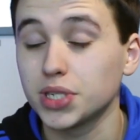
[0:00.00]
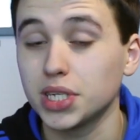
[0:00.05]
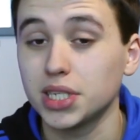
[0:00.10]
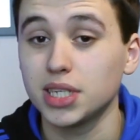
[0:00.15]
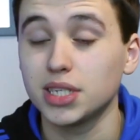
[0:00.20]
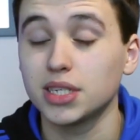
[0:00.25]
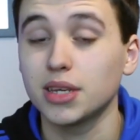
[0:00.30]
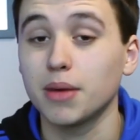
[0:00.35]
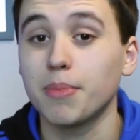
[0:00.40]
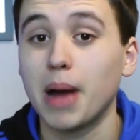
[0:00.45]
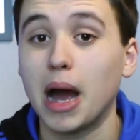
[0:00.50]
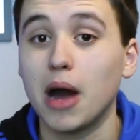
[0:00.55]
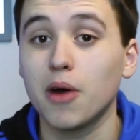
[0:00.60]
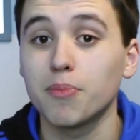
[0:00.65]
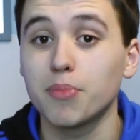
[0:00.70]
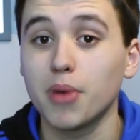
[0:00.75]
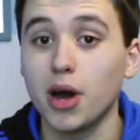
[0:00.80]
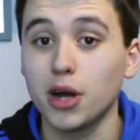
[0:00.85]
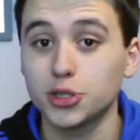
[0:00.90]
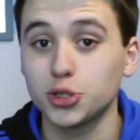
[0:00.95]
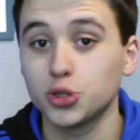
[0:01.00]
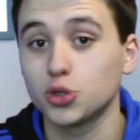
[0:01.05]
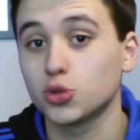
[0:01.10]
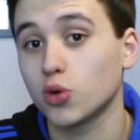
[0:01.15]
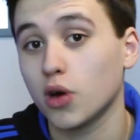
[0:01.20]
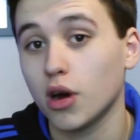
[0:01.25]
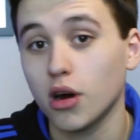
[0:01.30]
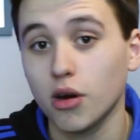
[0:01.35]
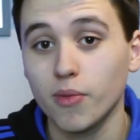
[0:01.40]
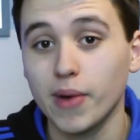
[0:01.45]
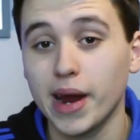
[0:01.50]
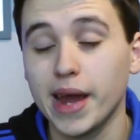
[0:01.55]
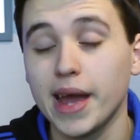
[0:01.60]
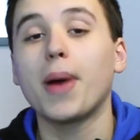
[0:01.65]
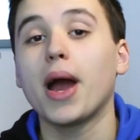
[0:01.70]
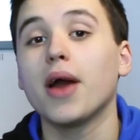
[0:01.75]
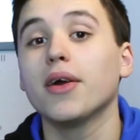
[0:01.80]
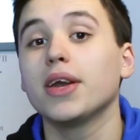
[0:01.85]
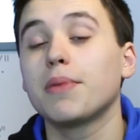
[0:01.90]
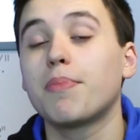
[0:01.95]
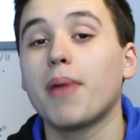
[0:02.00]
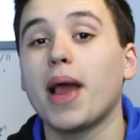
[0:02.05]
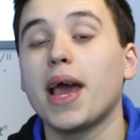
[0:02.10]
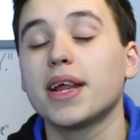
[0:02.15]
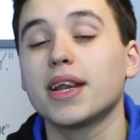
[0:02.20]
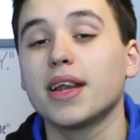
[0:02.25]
This is about Bertrand Traore apparently playing